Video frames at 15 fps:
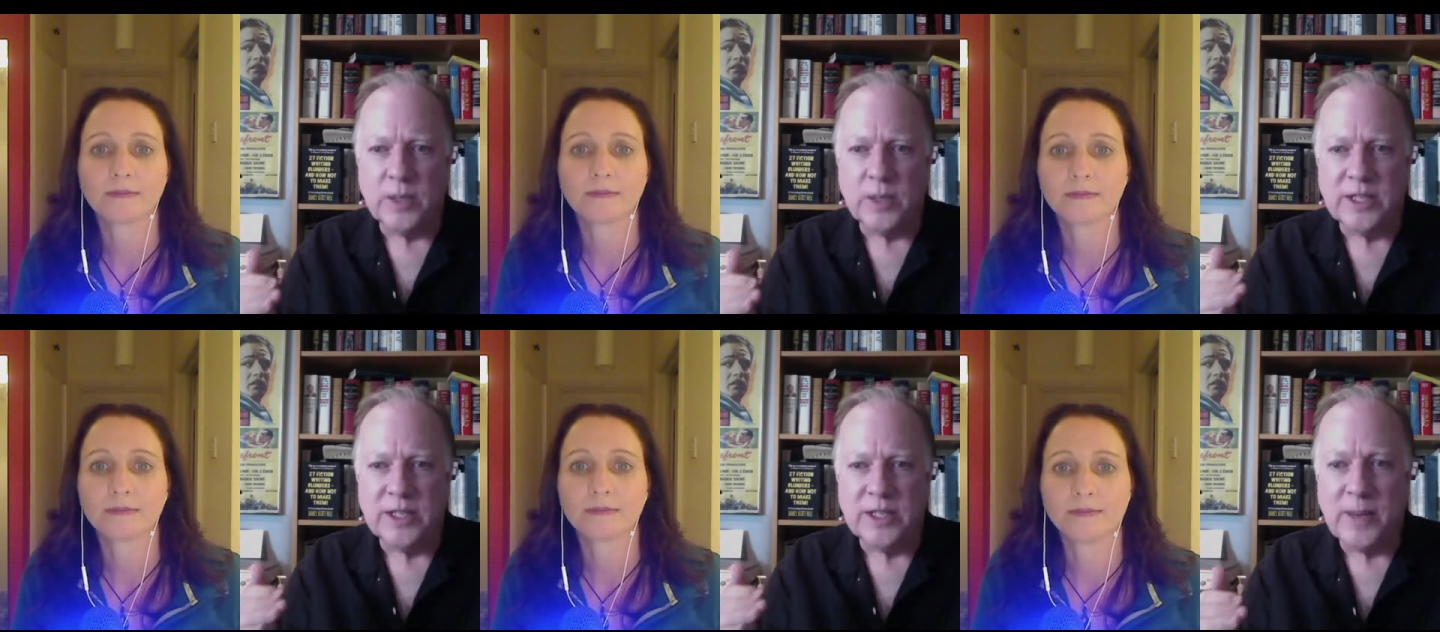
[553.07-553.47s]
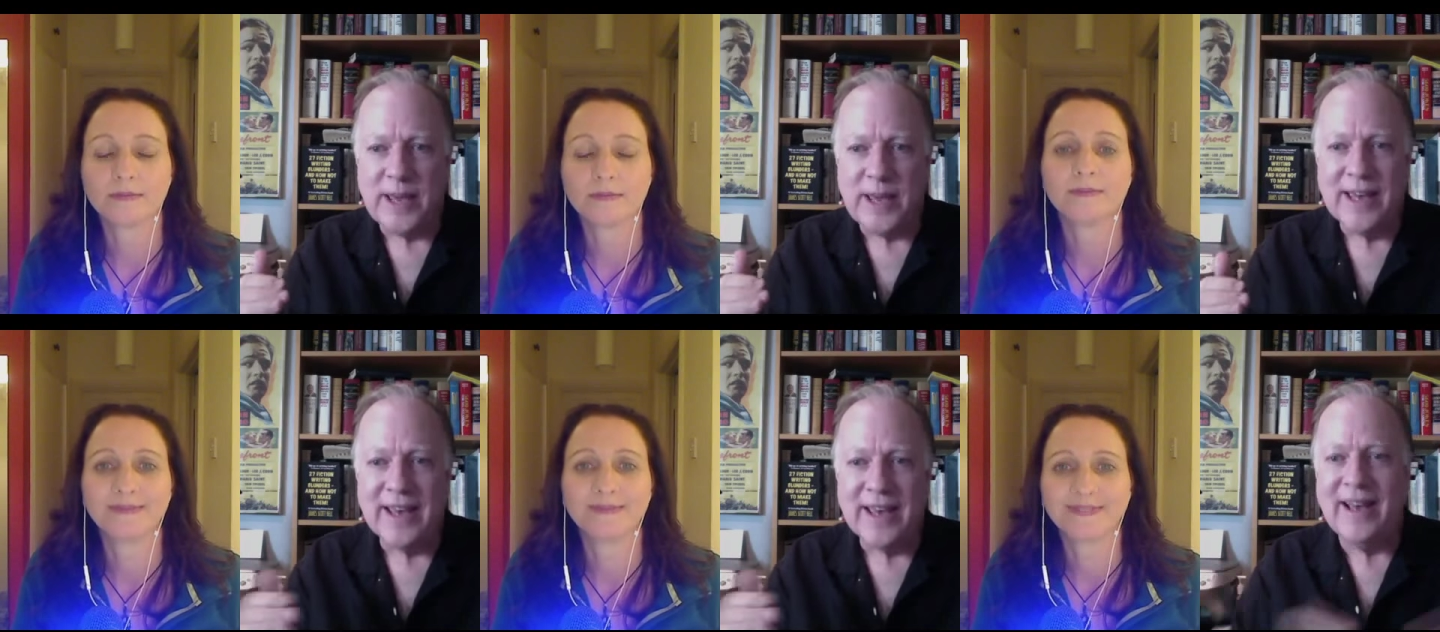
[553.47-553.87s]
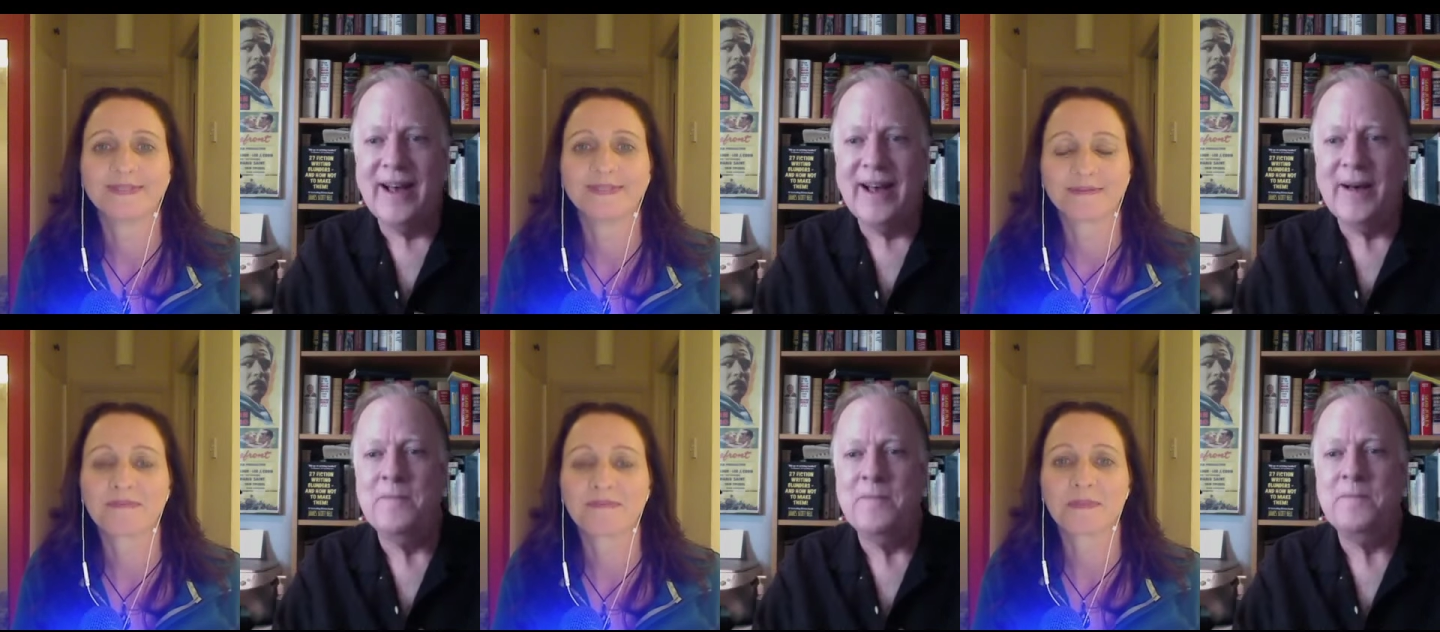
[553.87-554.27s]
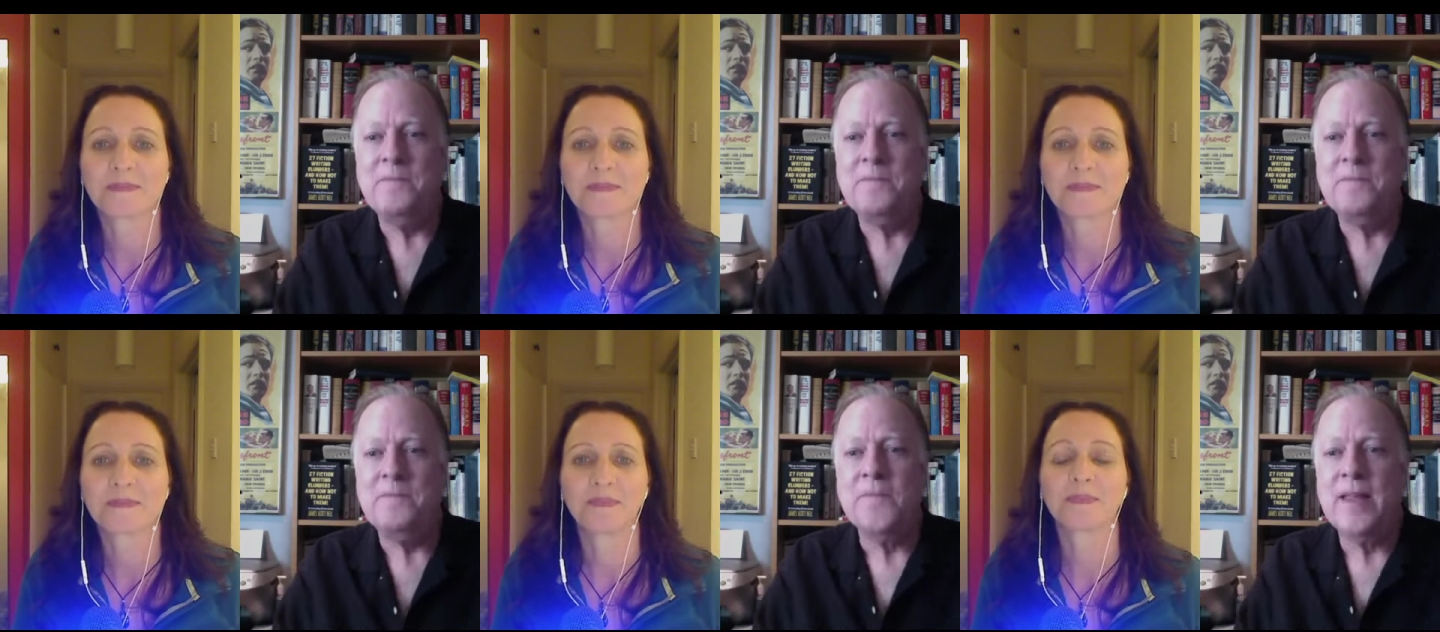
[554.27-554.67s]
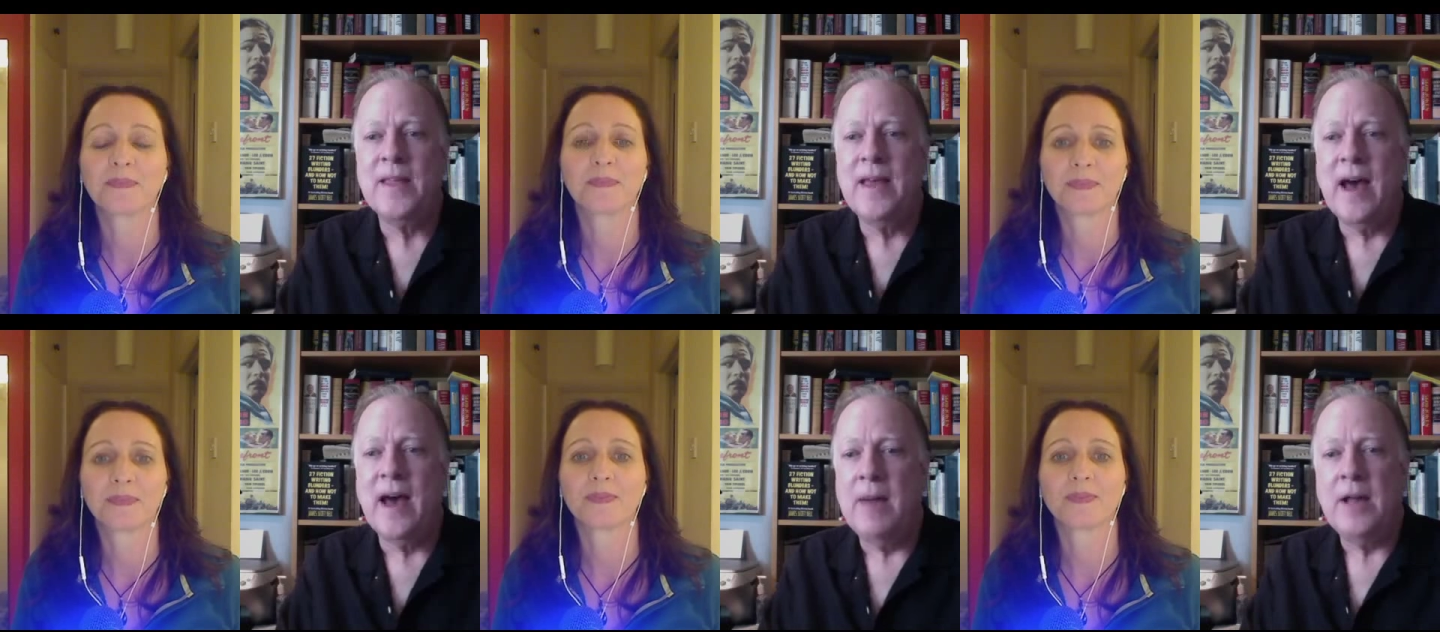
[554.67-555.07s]
Speaker 1: we speak. Um,
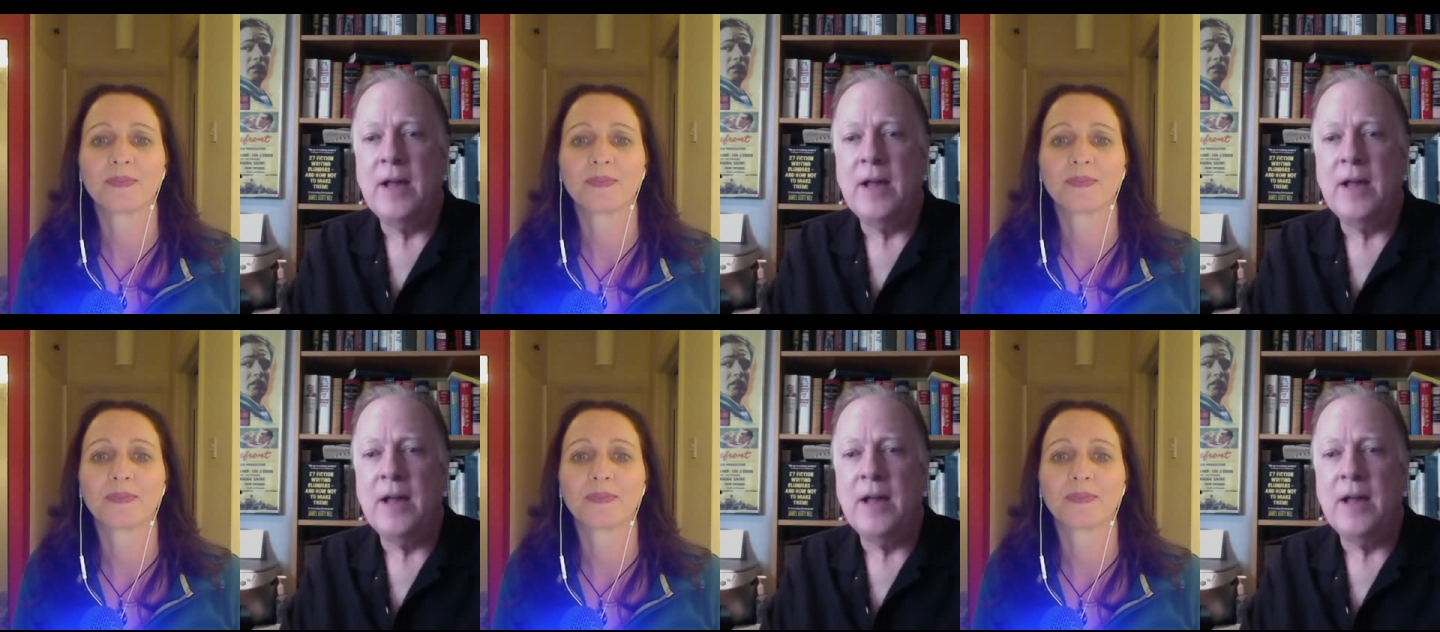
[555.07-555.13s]
I'm